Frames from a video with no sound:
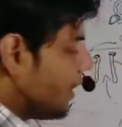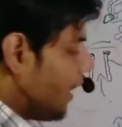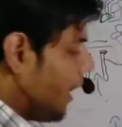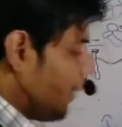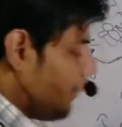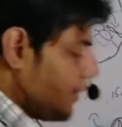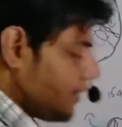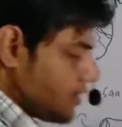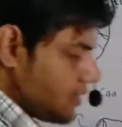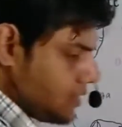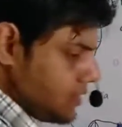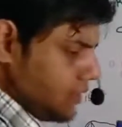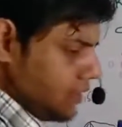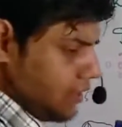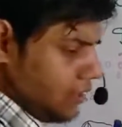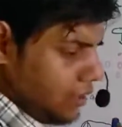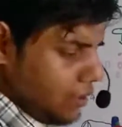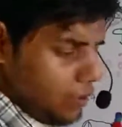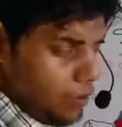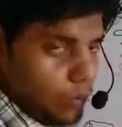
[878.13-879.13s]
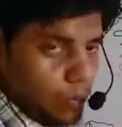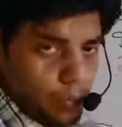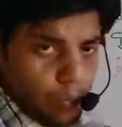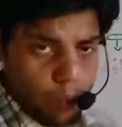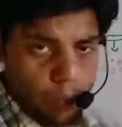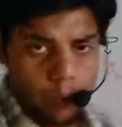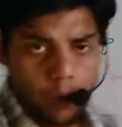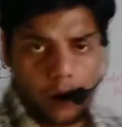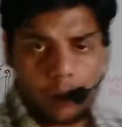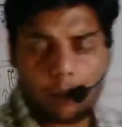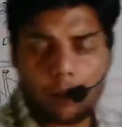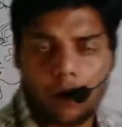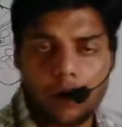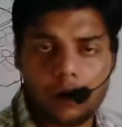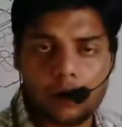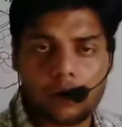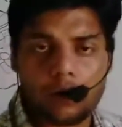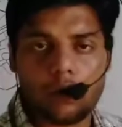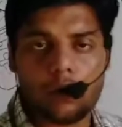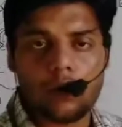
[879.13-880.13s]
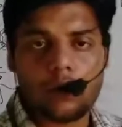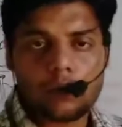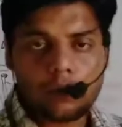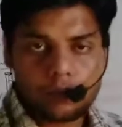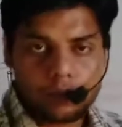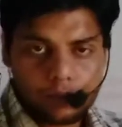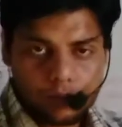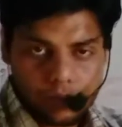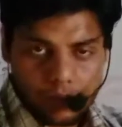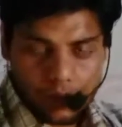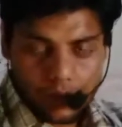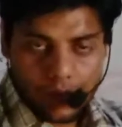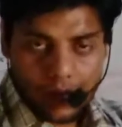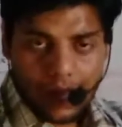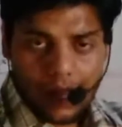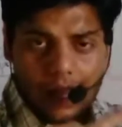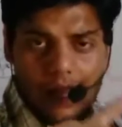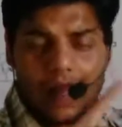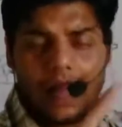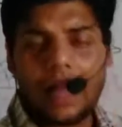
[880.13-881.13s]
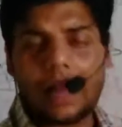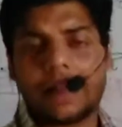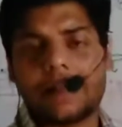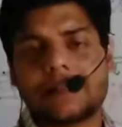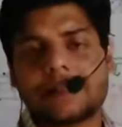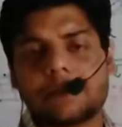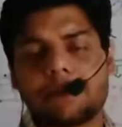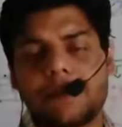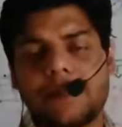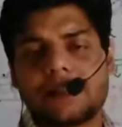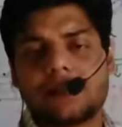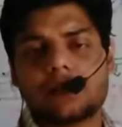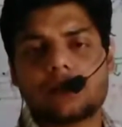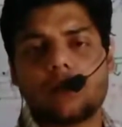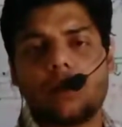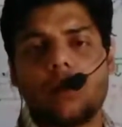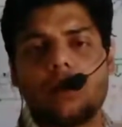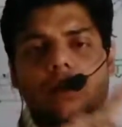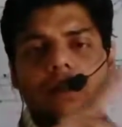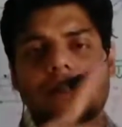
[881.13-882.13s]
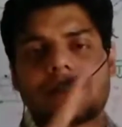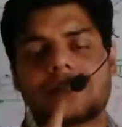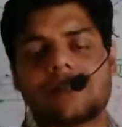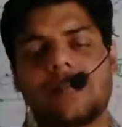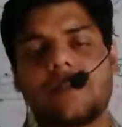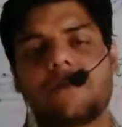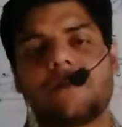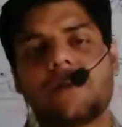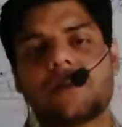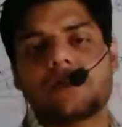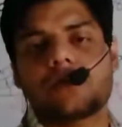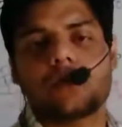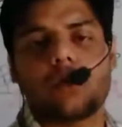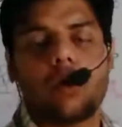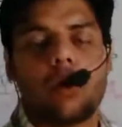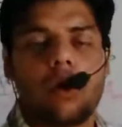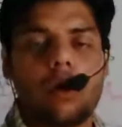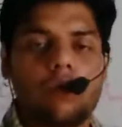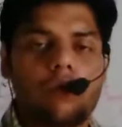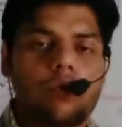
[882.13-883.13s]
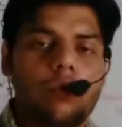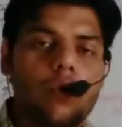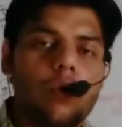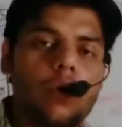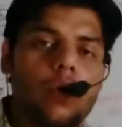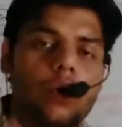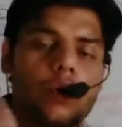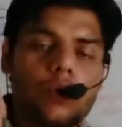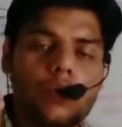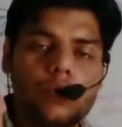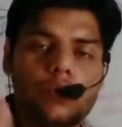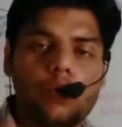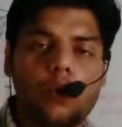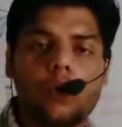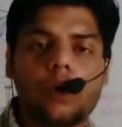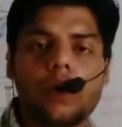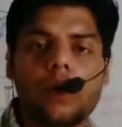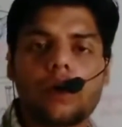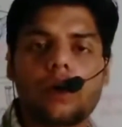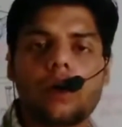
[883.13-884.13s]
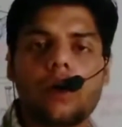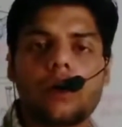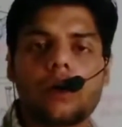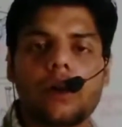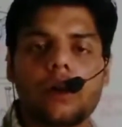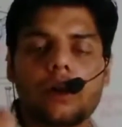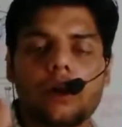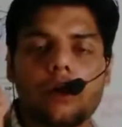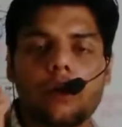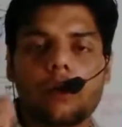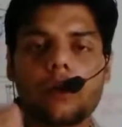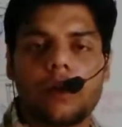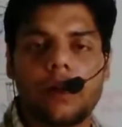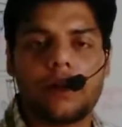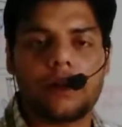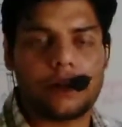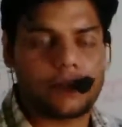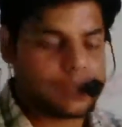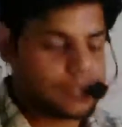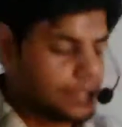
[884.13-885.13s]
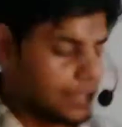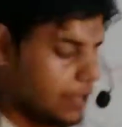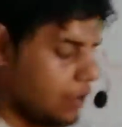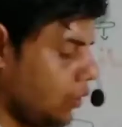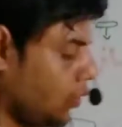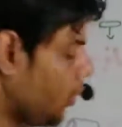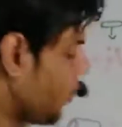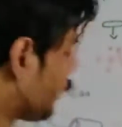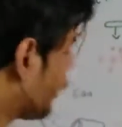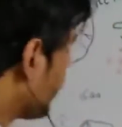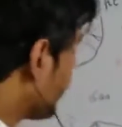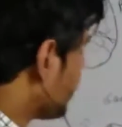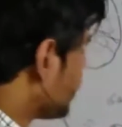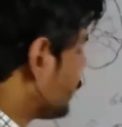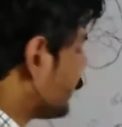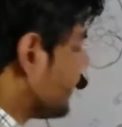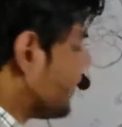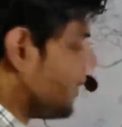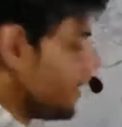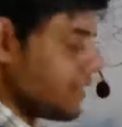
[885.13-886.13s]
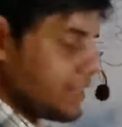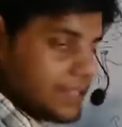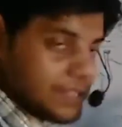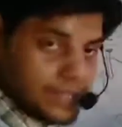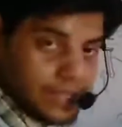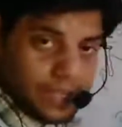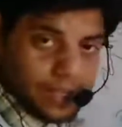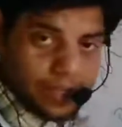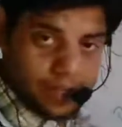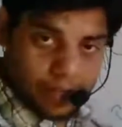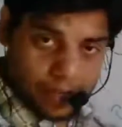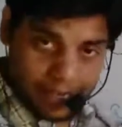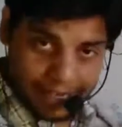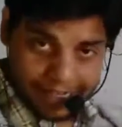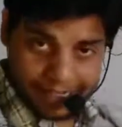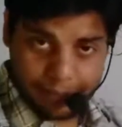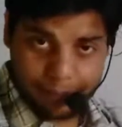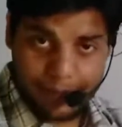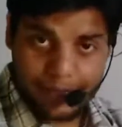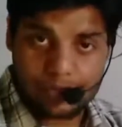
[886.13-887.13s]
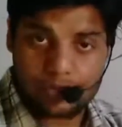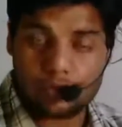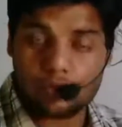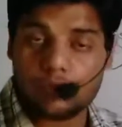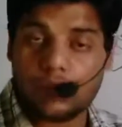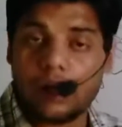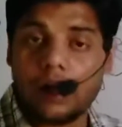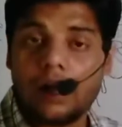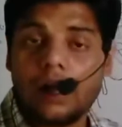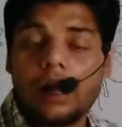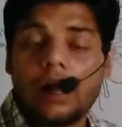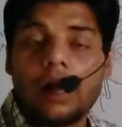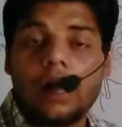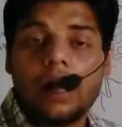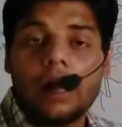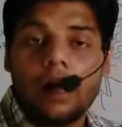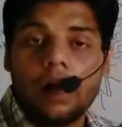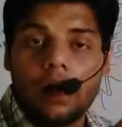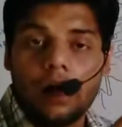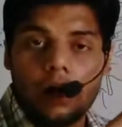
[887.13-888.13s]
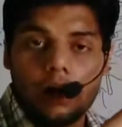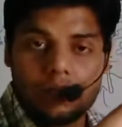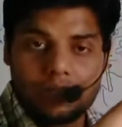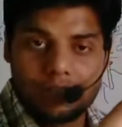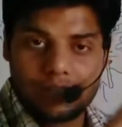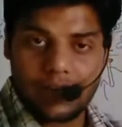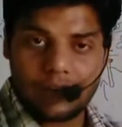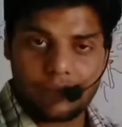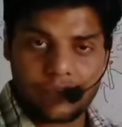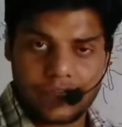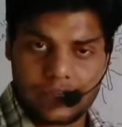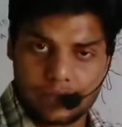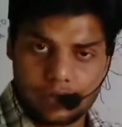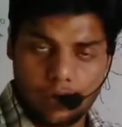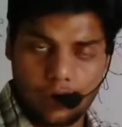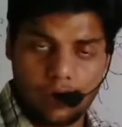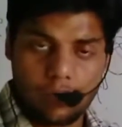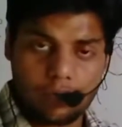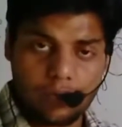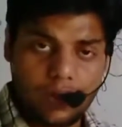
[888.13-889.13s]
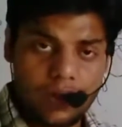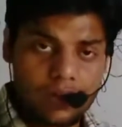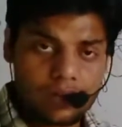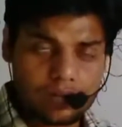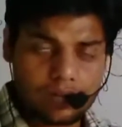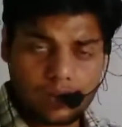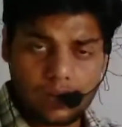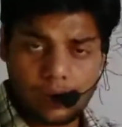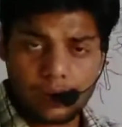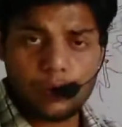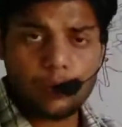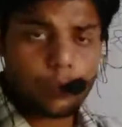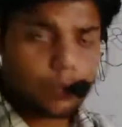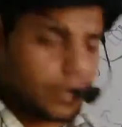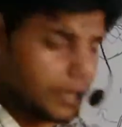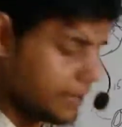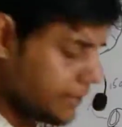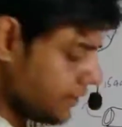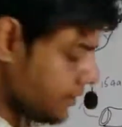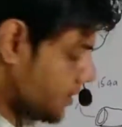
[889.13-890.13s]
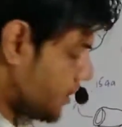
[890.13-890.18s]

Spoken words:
MHC1 molecule are expressed on the surface of eukaryotic nucleated cell, or we can say it is then expressed to the surface of the nucleated